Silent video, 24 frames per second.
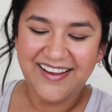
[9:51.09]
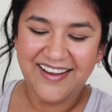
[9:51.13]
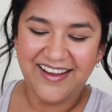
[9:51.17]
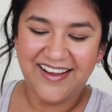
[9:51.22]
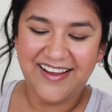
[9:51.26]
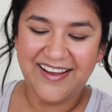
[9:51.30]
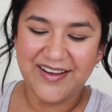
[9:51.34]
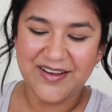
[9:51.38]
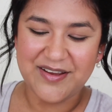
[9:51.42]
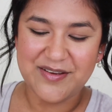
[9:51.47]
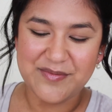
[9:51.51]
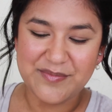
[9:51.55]

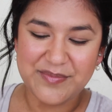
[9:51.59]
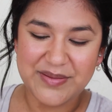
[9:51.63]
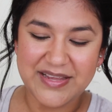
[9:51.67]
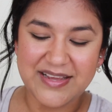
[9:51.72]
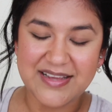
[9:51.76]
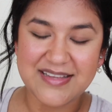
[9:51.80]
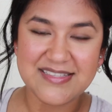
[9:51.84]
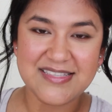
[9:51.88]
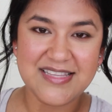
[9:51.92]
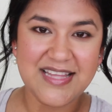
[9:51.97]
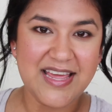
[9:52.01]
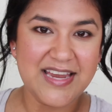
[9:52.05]
um,
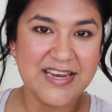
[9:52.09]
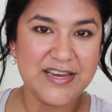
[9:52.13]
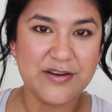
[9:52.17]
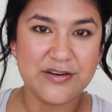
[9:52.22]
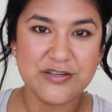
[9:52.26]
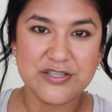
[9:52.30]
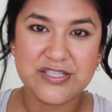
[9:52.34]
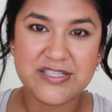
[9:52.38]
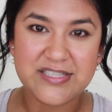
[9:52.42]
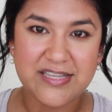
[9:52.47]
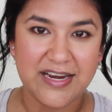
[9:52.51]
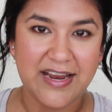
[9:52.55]
because then you're
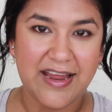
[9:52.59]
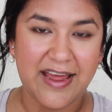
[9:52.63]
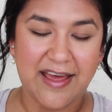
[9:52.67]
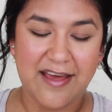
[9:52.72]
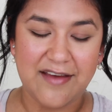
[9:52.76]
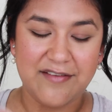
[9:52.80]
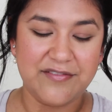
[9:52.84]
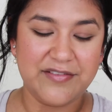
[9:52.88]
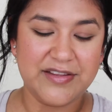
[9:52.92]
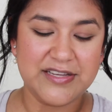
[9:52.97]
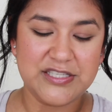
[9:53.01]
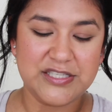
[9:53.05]
just gonna
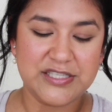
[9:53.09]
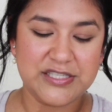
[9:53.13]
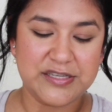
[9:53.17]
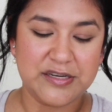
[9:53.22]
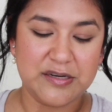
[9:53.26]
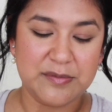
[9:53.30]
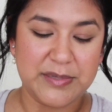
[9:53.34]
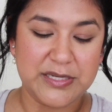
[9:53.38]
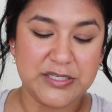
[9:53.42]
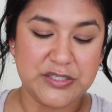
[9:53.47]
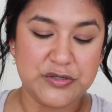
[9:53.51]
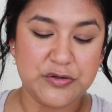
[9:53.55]
have, it's just
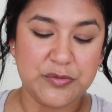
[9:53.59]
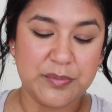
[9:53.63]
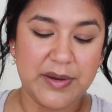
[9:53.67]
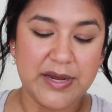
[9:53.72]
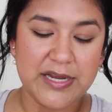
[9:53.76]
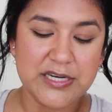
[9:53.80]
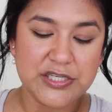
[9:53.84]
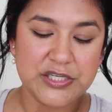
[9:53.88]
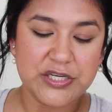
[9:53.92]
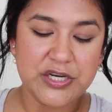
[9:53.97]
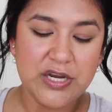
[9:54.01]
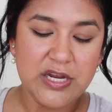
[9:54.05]
gonna be too
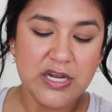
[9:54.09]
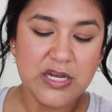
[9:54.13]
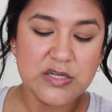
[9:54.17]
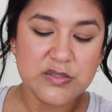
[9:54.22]
much.